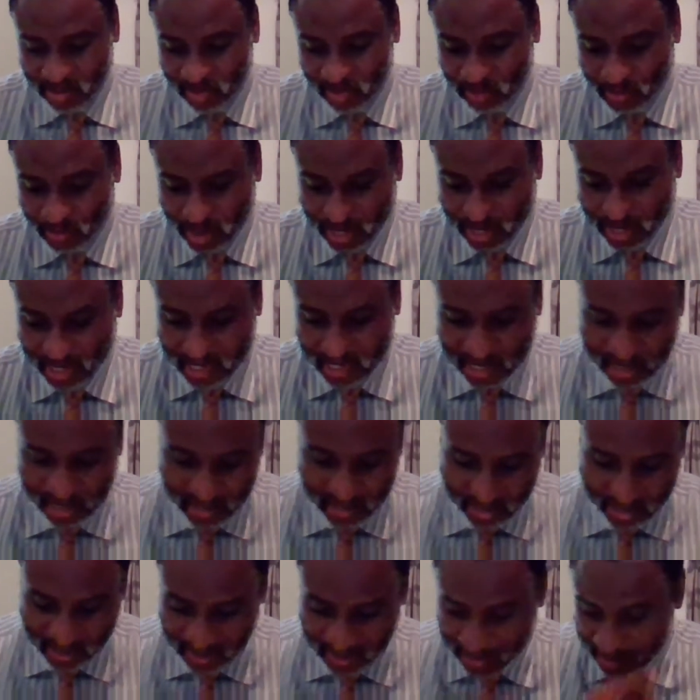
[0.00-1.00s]

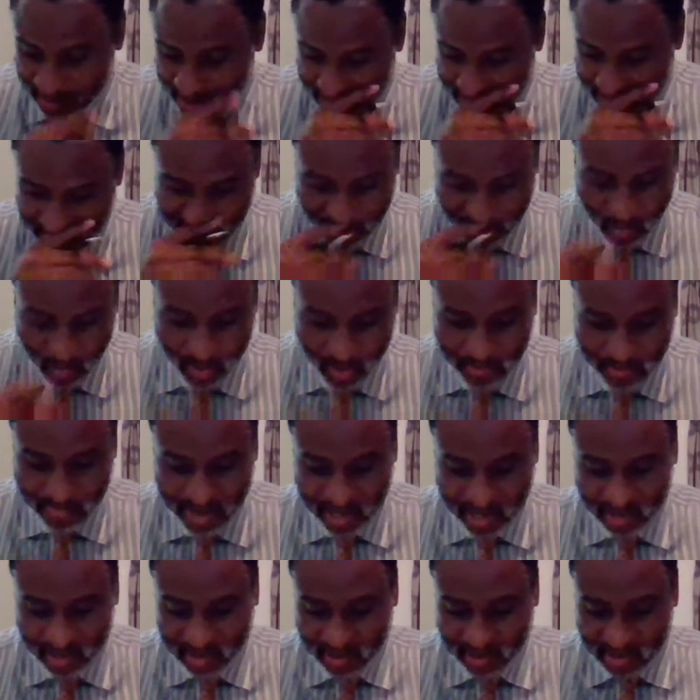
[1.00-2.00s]
training,
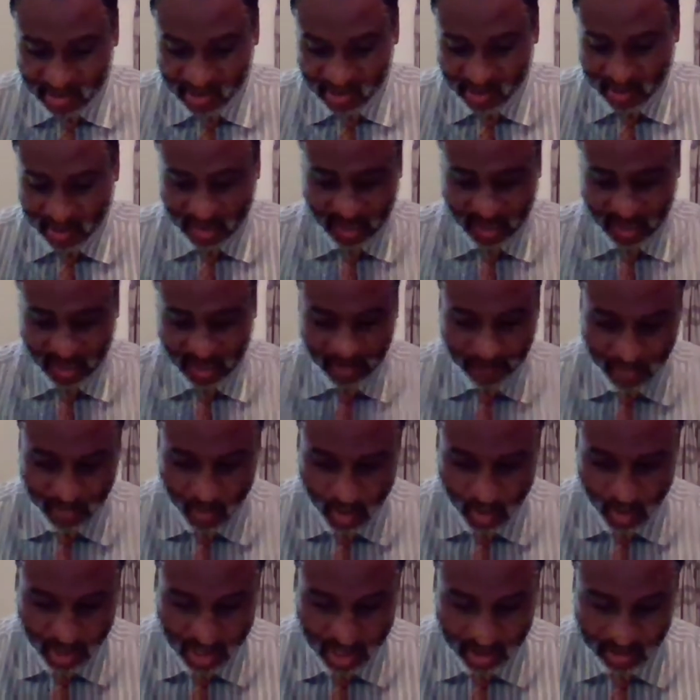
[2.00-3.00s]
equipment,
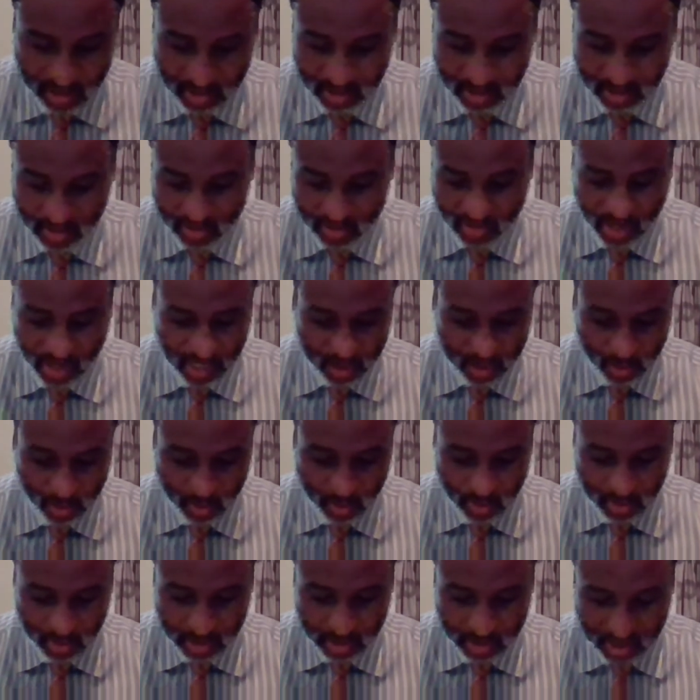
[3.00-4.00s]
fuel,
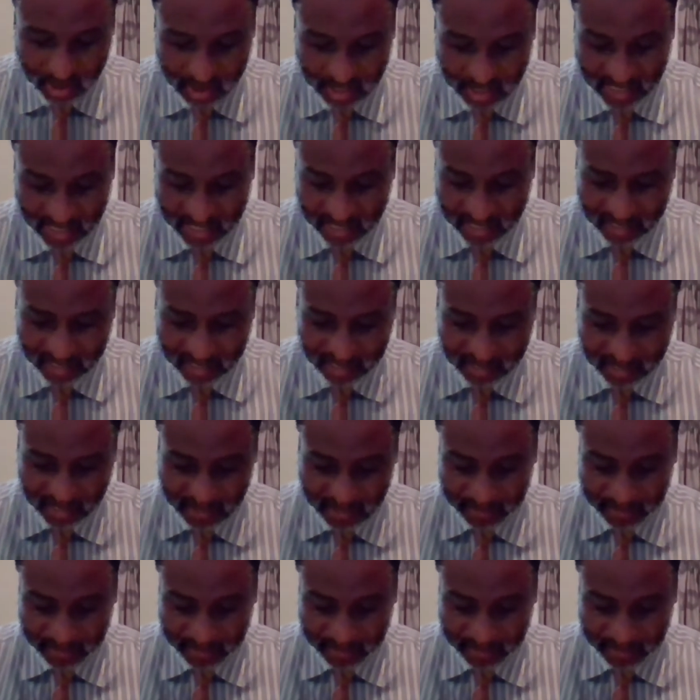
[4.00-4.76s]
transport, etc.